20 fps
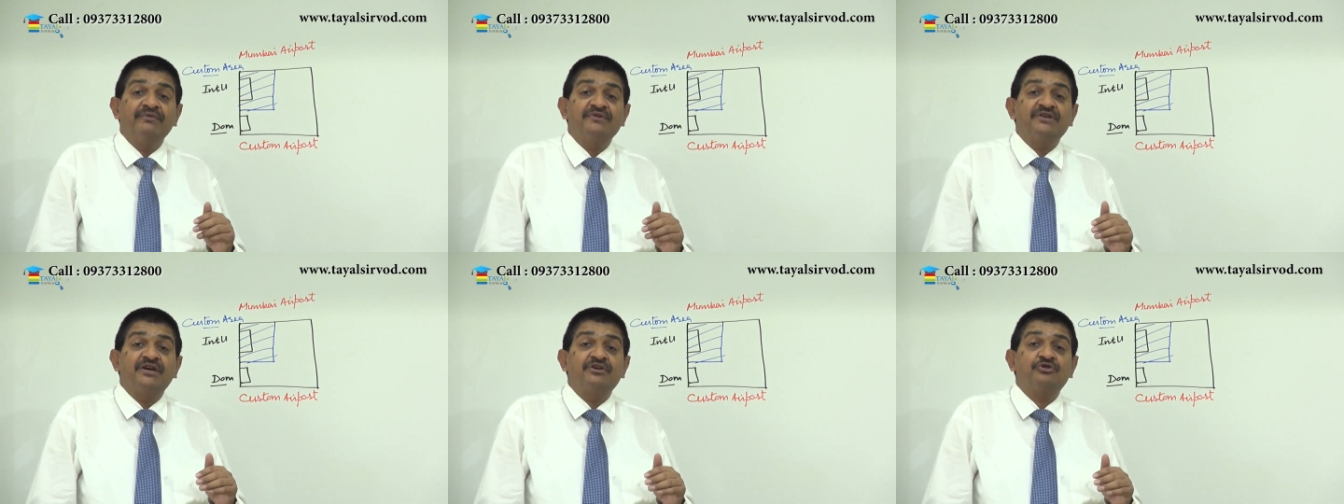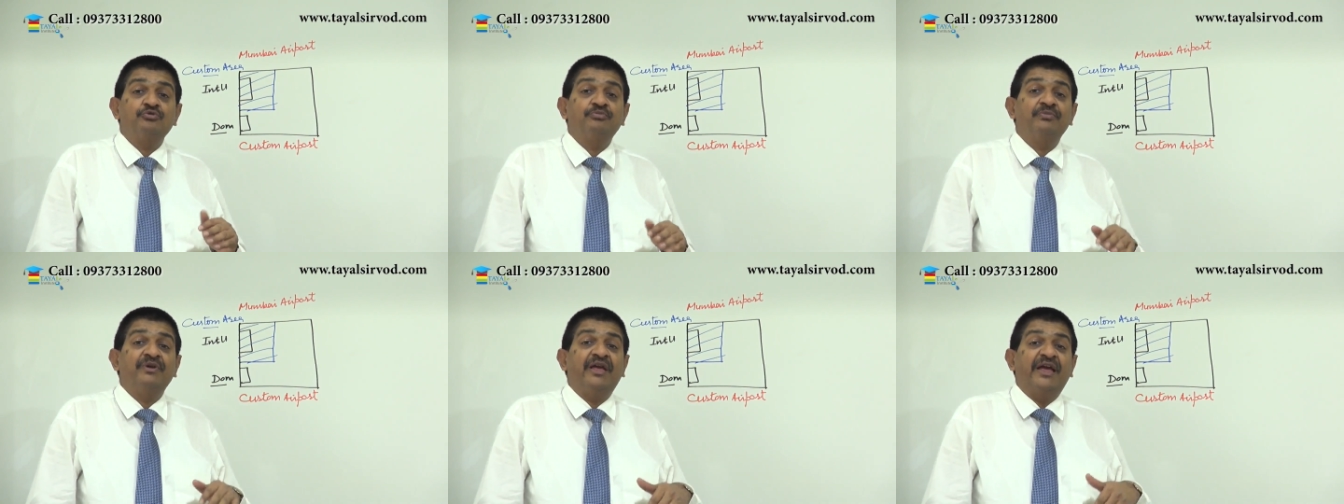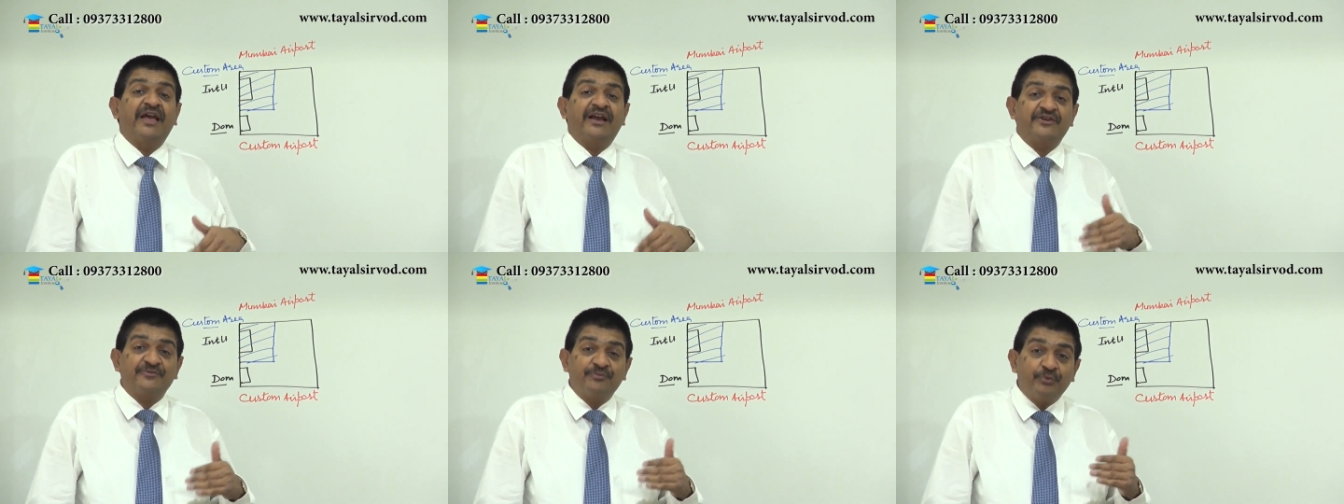which are to be
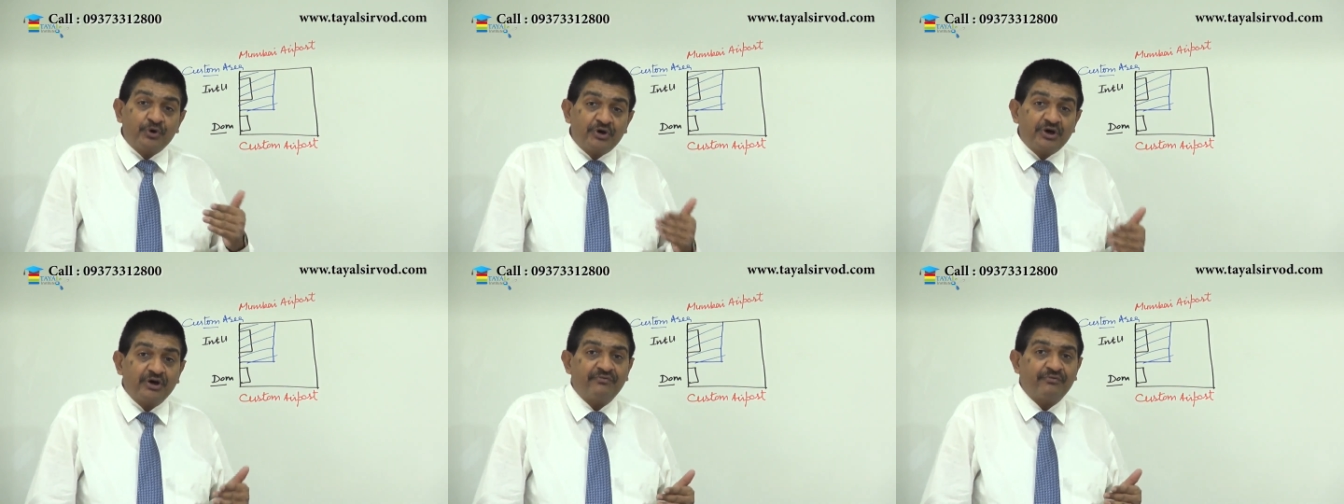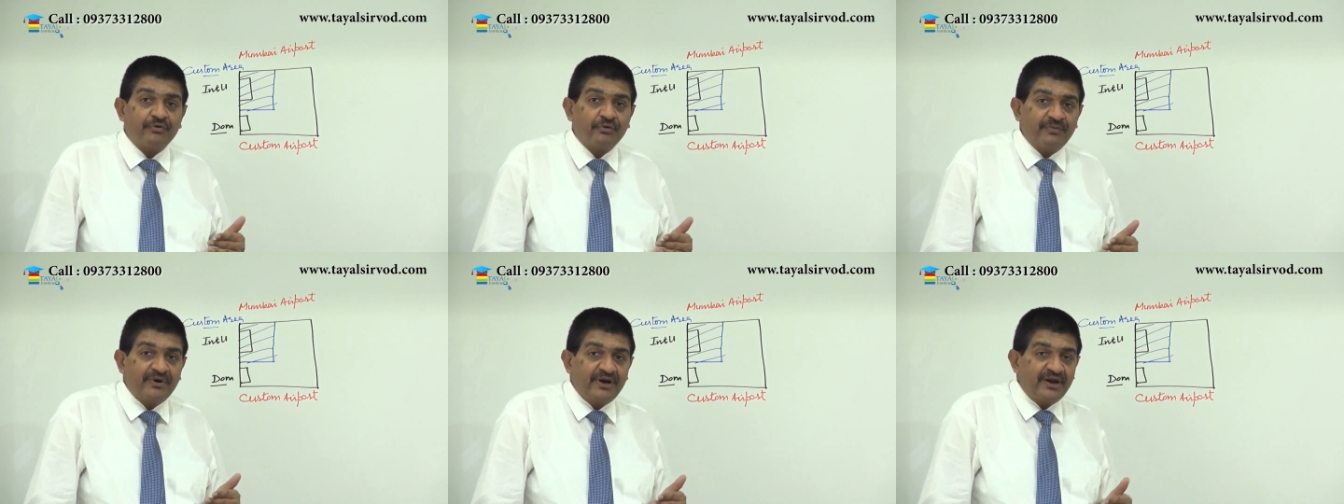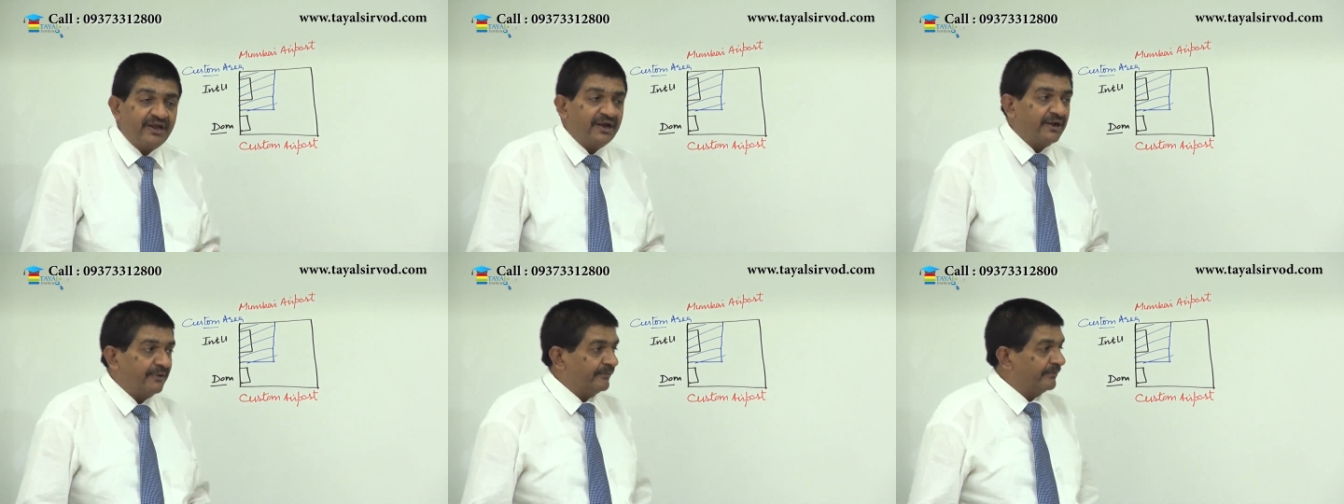exported from
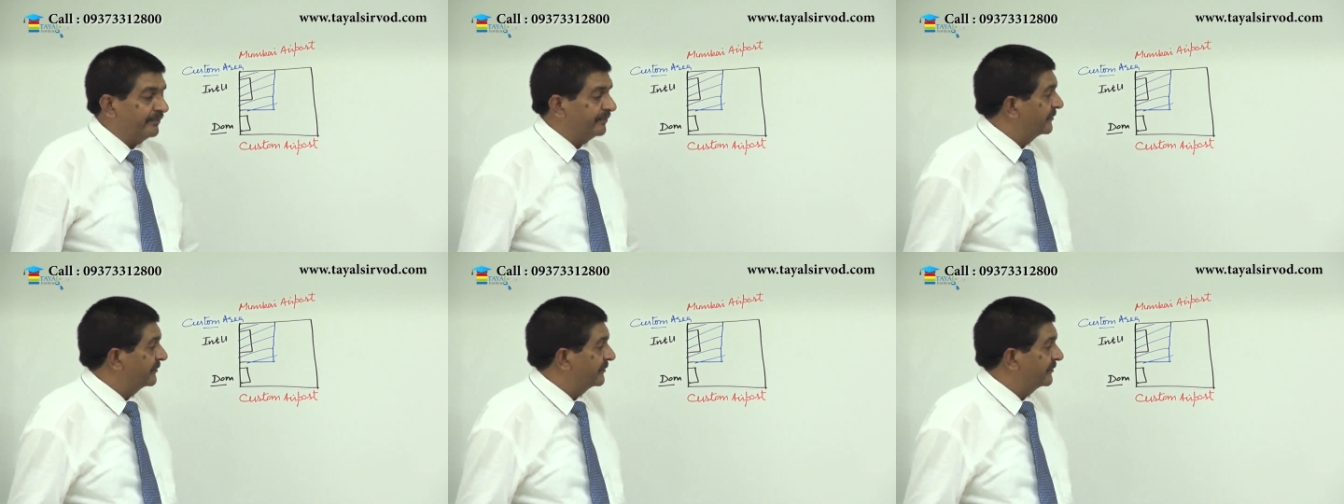india